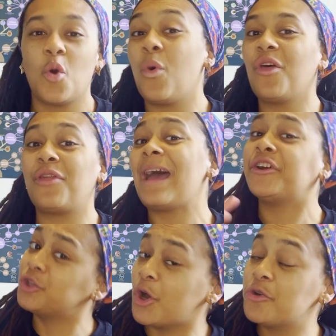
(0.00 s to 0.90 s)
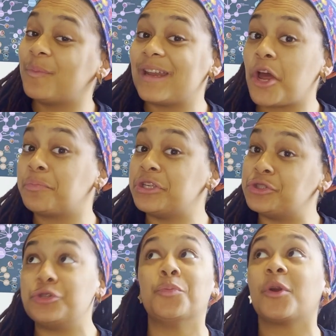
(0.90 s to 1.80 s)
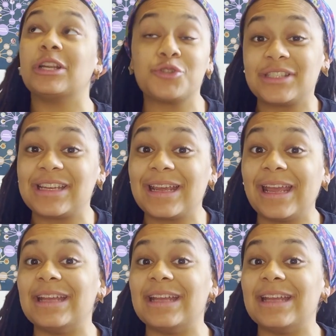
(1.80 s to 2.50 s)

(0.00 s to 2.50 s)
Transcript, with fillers: While that alone may not be super interesting,